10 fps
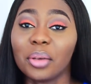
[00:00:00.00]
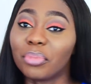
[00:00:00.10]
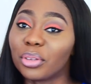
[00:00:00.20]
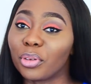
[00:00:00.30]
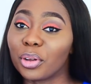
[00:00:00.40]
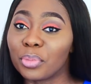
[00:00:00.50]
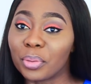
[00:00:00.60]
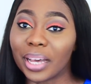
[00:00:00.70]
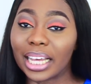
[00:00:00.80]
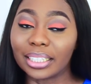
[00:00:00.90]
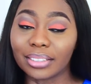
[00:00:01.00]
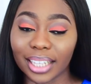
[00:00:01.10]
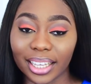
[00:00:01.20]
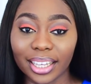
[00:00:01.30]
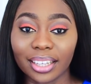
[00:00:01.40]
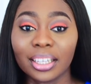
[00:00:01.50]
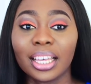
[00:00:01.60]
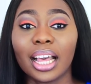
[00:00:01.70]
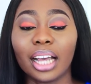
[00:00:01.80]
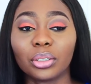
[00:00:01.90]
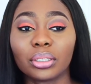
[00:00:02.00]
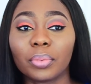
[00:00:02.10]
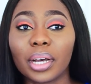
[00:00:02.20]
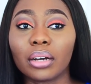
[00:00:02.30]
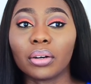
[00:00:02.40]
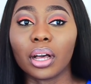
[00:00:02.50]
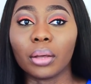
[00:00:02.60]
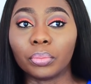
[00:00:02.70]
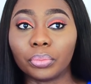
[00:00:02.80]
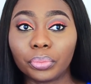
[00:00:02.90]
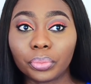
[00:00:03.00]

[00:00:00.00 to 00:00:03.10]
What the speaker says: Please follow me. My handles are here. I talked about